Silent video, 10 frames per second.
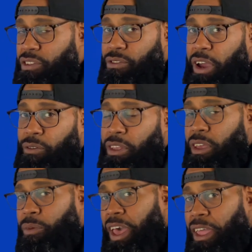right? When you
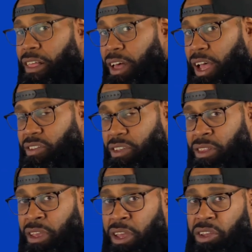get back in class
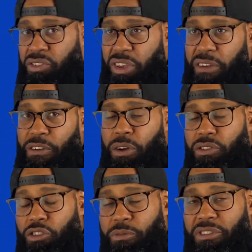and see if your
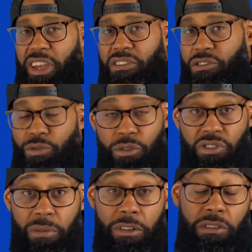interpretations were
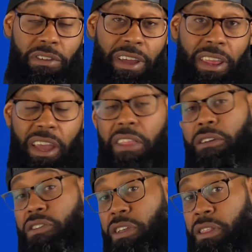similar to any
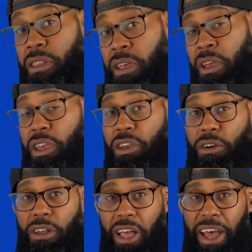others in your
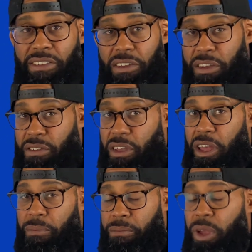class, because
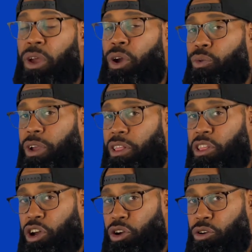we
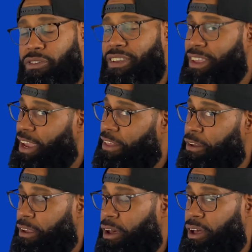learn
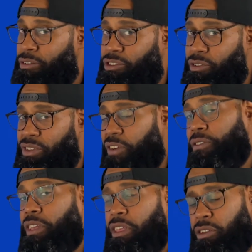together, y'all. So
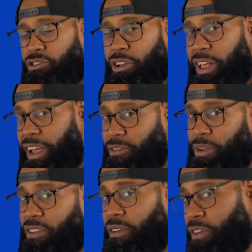definitely use your
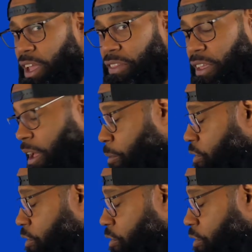classmates if you got the